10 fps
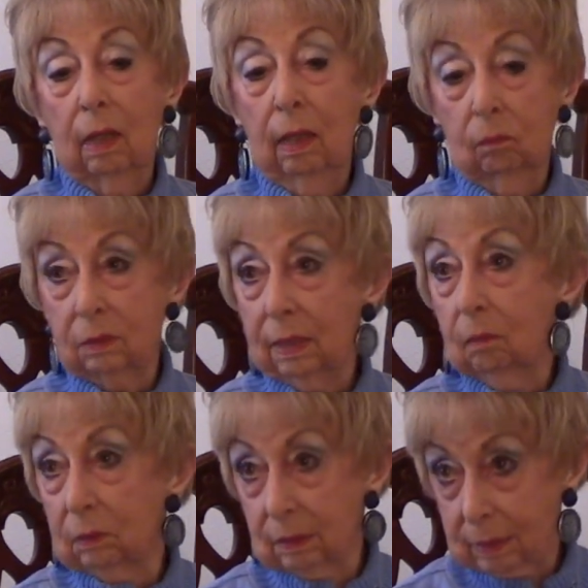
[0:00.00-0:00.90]
I was
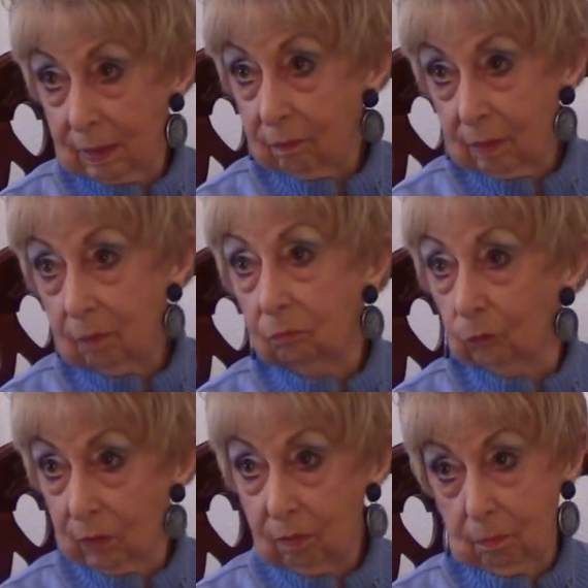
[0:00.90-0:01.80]
able to take them
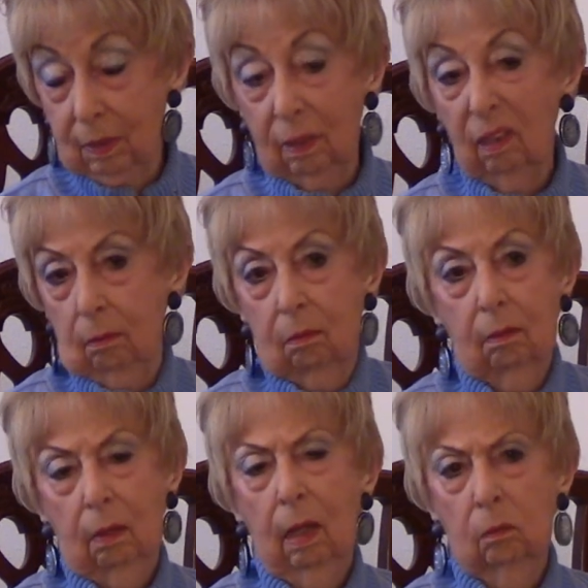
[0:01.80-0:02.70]
with me, and
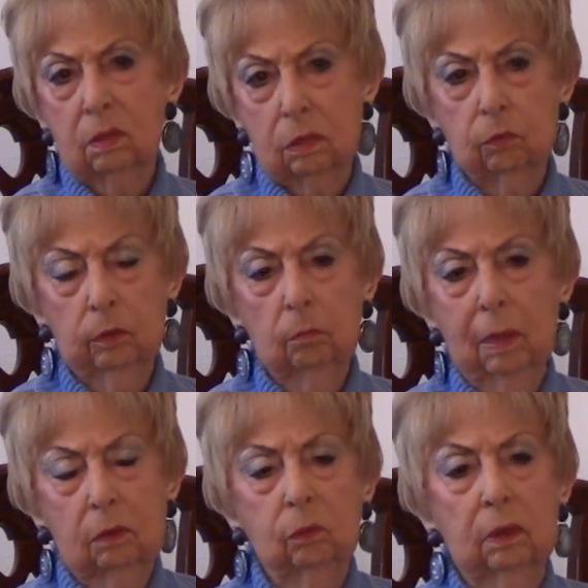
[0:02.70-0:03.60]
I was through by
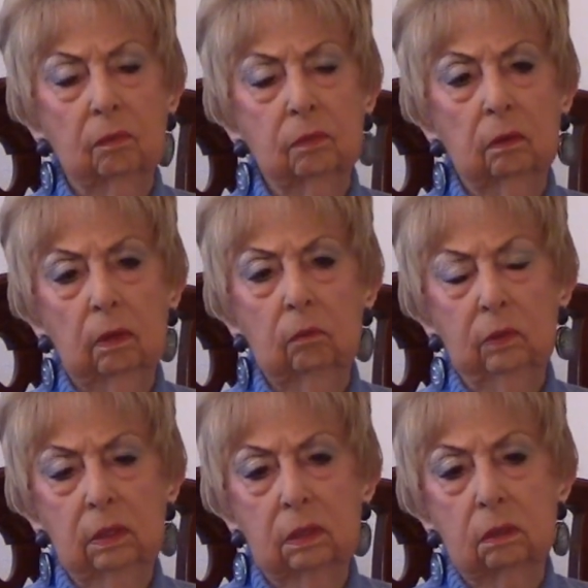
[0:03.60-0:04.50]

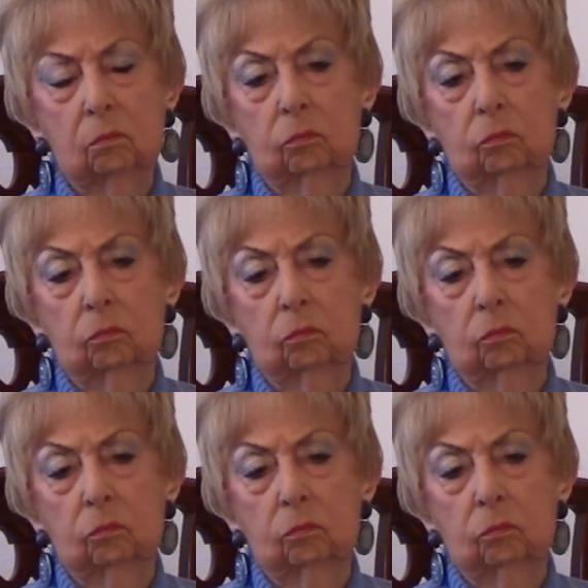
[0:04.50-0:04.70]
12:30.